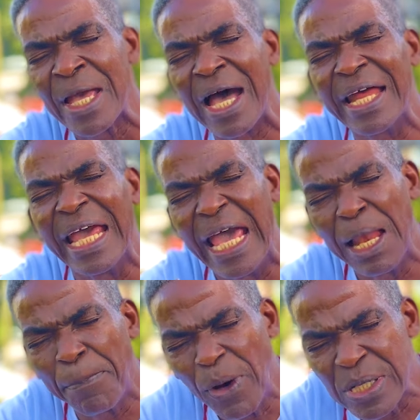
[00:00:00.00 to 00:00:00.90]
and
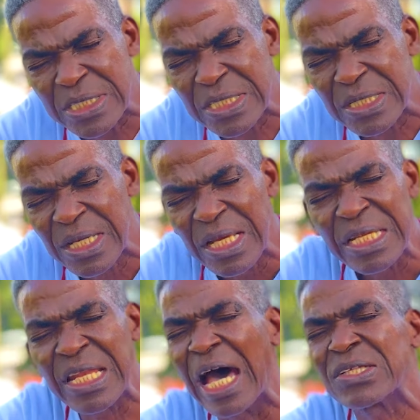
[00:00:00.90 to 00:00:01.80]
help us
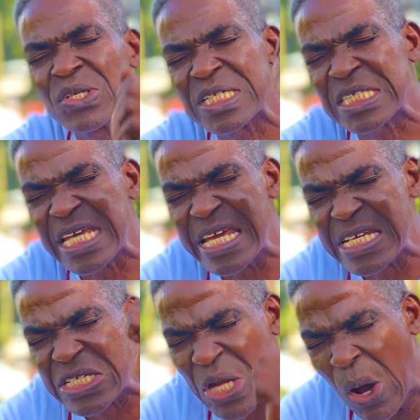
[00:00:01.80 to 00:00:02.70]
not to stay
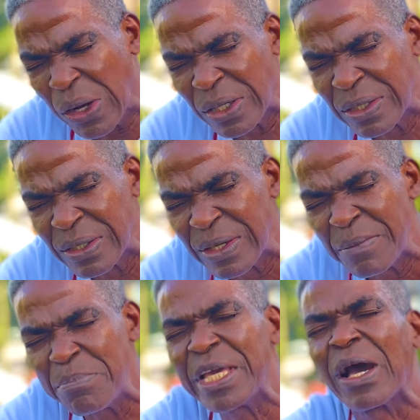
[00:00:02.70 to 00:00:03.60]
dumb
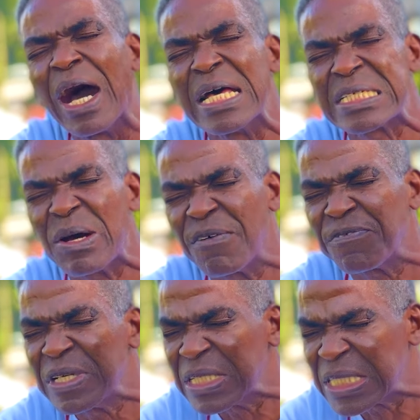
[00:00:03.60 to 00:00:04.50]
because of
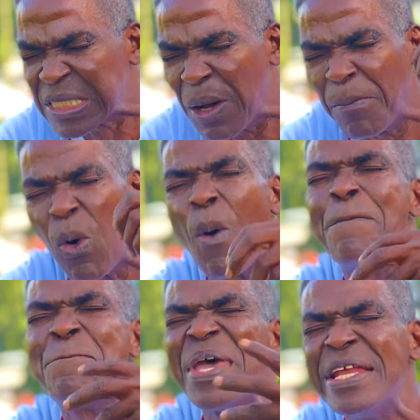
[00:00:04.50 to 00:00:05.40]
some
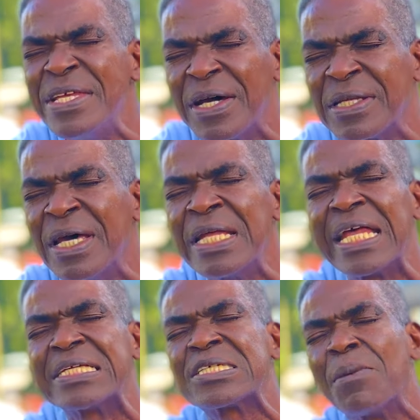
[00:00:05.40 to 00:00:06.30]
opinion
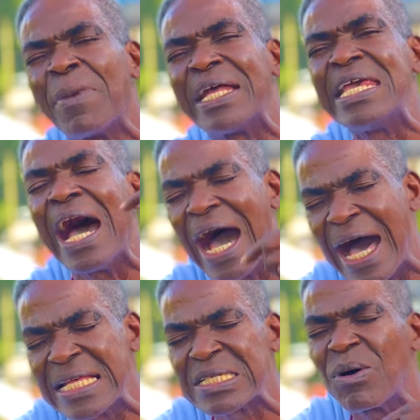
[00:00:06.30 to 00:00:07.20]
that somebody
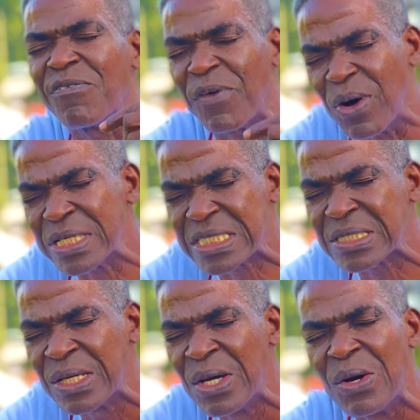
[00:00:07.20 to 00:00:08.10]
has of us
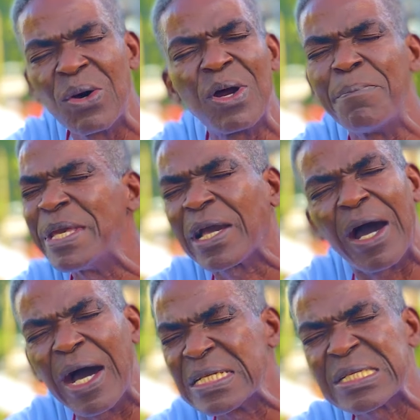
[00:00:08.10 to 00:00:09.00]
or
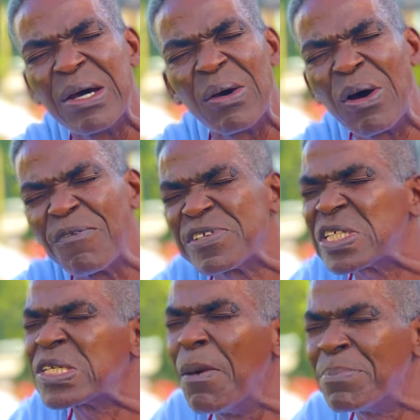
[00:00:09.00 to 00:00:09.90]
because of
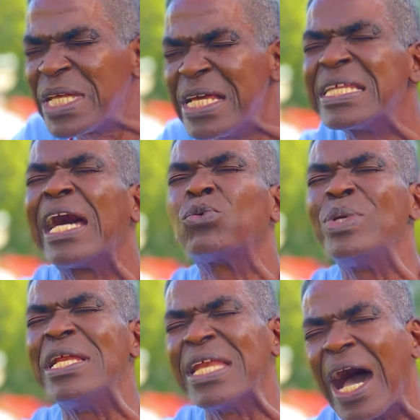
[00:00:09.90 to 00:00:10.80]
something that
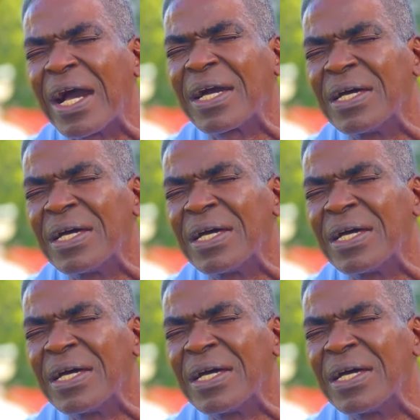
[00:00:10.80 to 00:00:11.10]
we lack.